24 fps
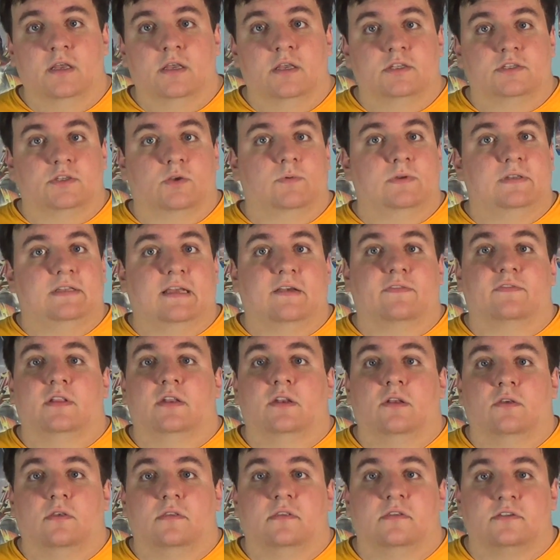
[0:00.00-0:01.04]
So we
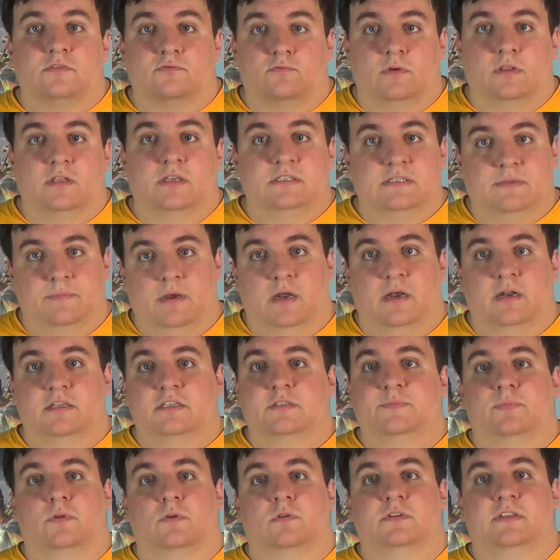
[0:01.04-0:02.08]
definitely know that there's really some
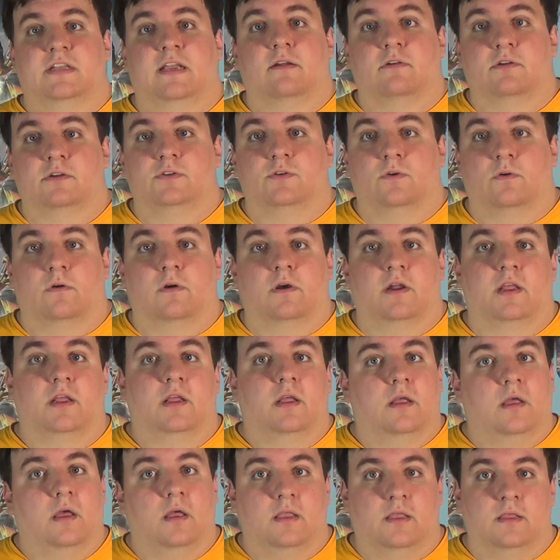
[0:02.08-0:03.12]
unexplored territory
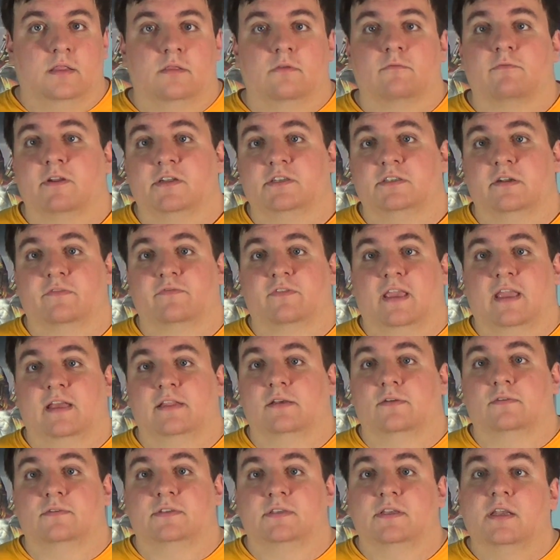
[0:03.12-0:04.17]
in the region of
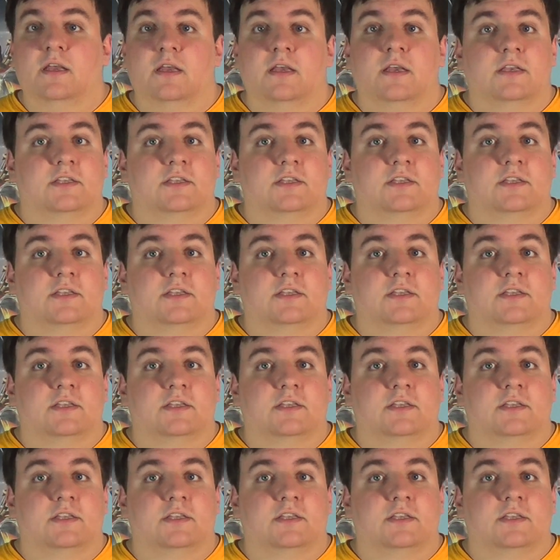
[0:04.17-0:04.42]
Kalos.